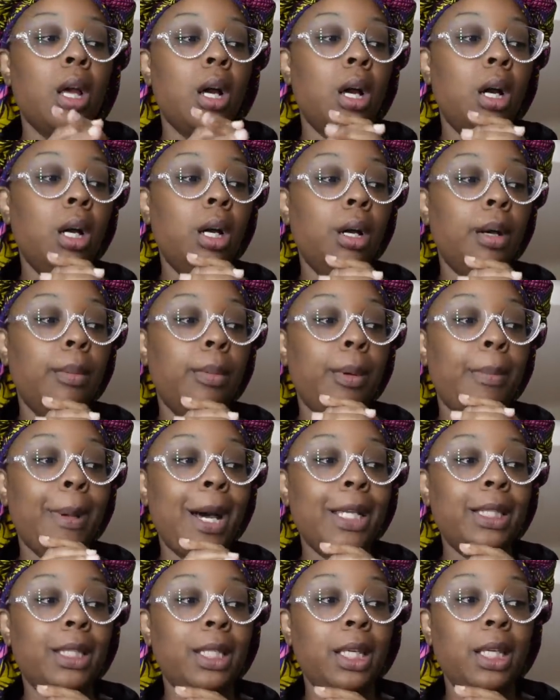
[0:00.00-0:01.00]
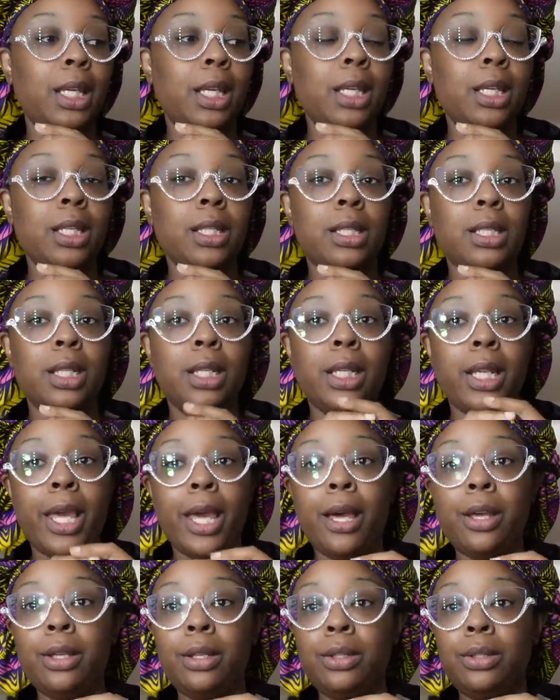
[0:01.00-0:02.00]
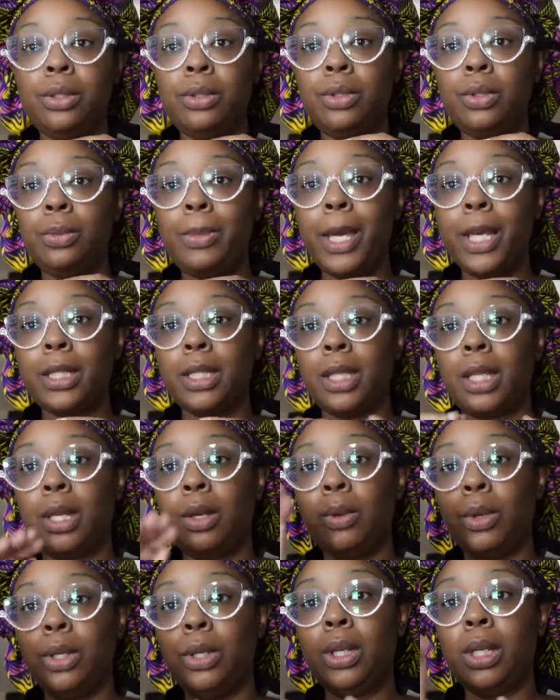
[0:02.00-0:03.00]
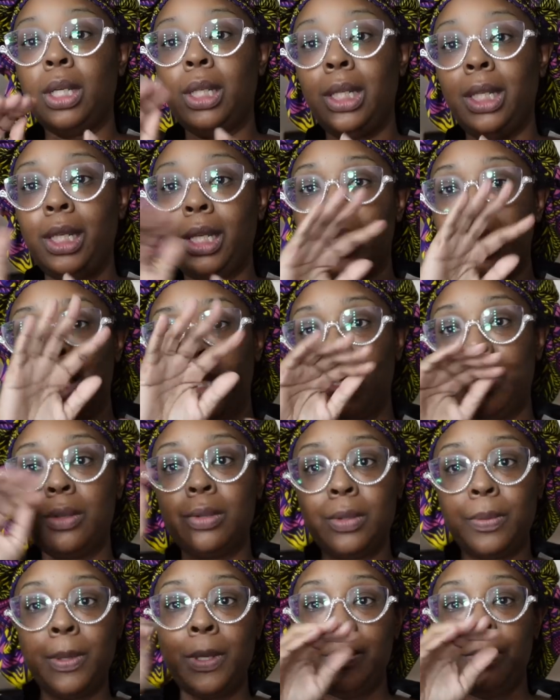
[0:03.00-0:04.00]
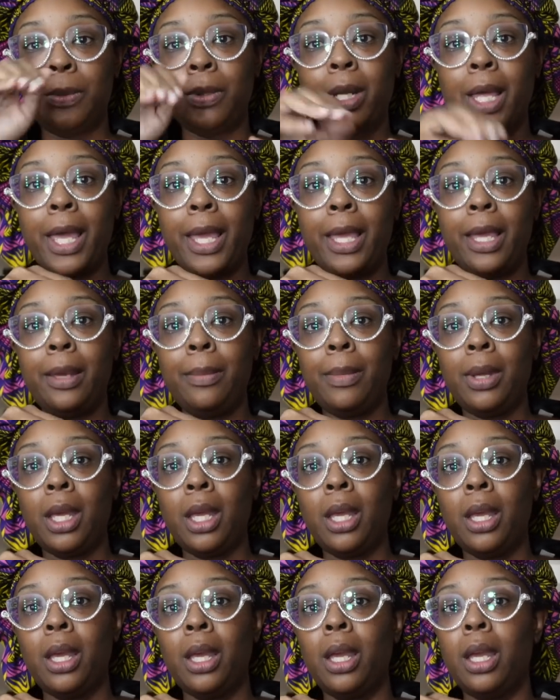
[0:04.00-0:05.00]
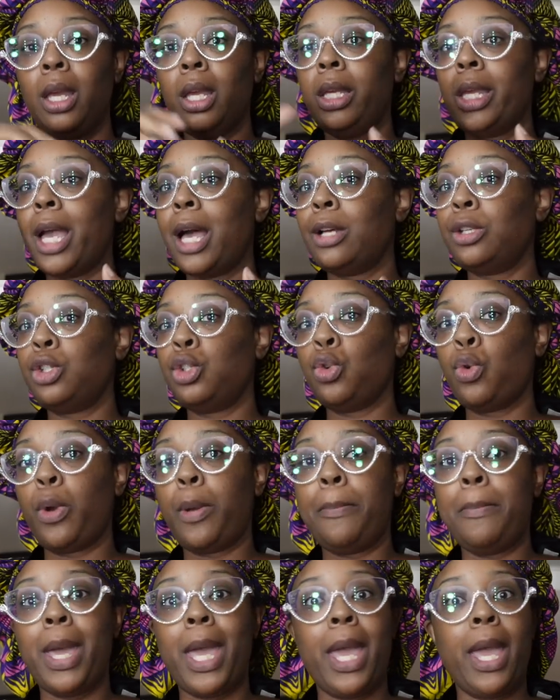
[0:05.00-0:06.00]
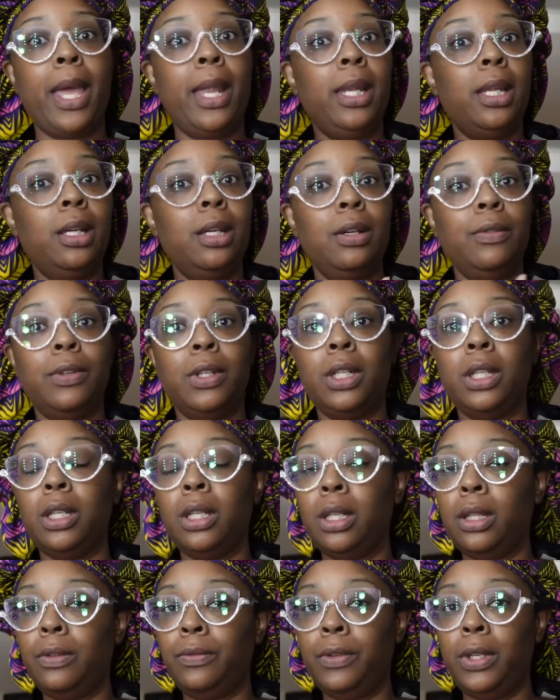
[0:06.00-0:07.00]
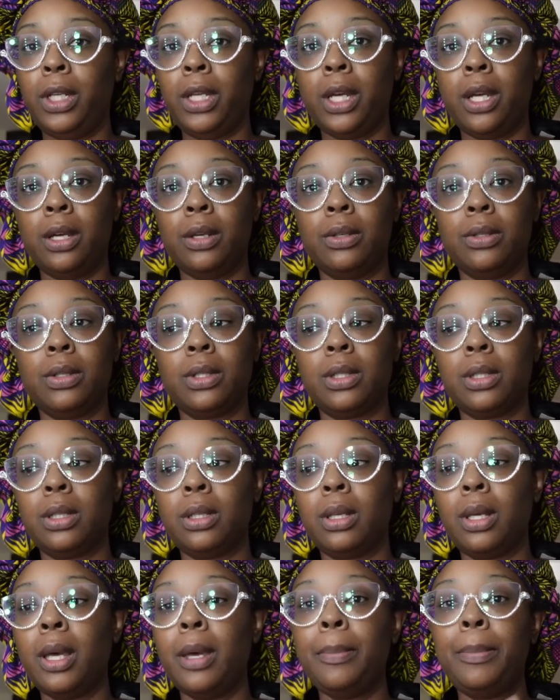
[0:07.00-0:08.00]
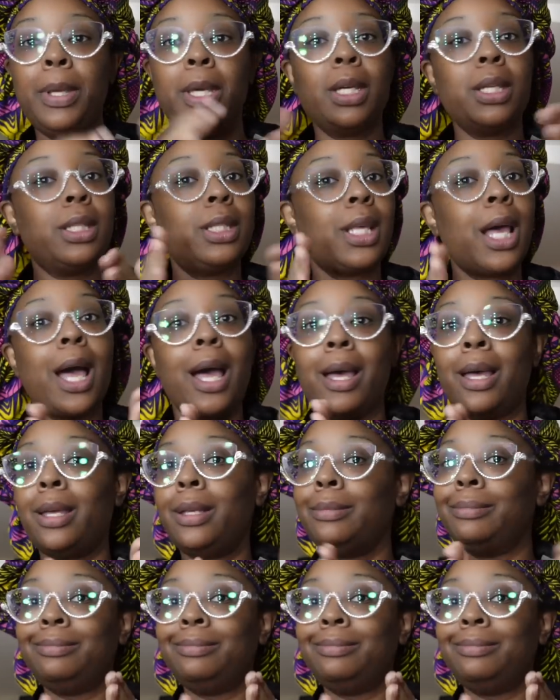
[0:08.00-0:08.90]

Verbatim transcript: Um, but my thing is now YouTube has a thing where you can click those people name and y'all showing mad love on the other videos. Pick a side.